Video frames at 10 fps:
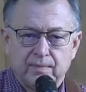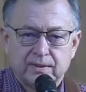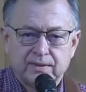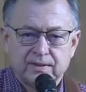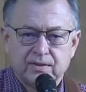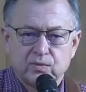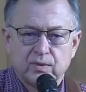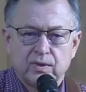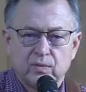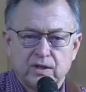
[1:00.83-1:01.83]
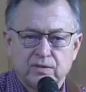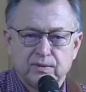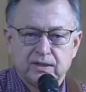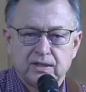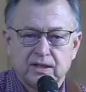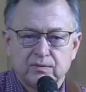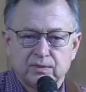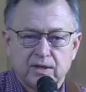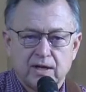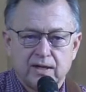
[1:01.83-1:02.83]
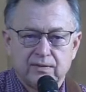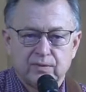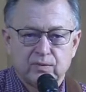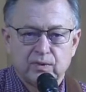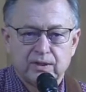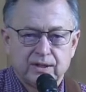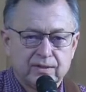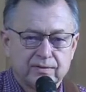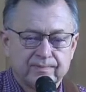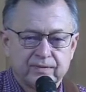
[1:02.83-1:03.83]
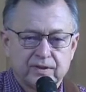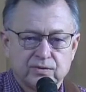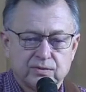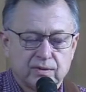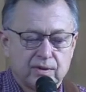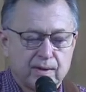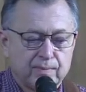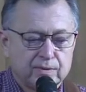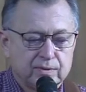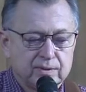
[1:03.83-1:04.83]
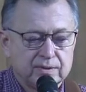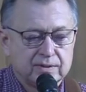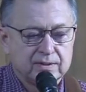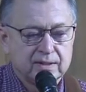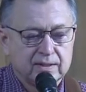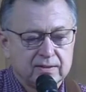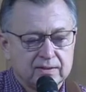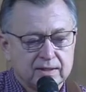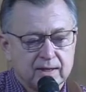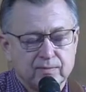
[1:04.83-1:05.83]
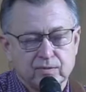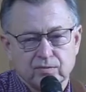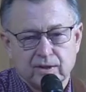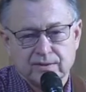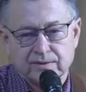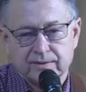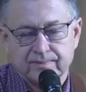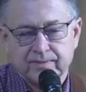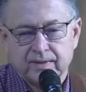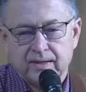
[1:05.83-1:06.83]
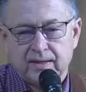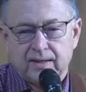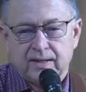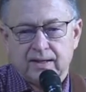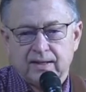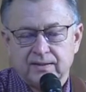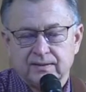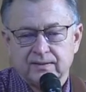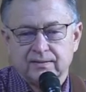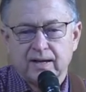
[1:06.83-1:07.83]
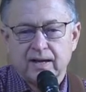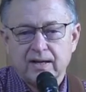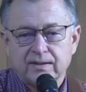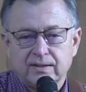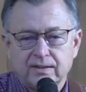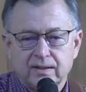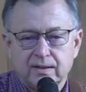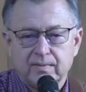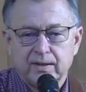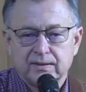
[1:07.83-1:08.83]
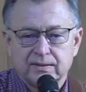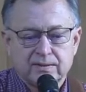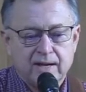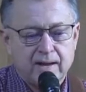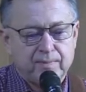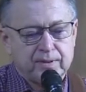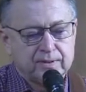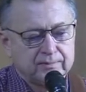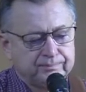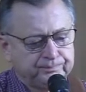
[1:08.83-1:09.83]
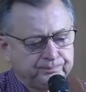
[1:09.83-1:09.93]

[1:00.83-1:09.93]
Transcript: because that's one of the ways we connect with God and with one another, is through our opportunities to take time to rest. And I got to thinking about this topic, and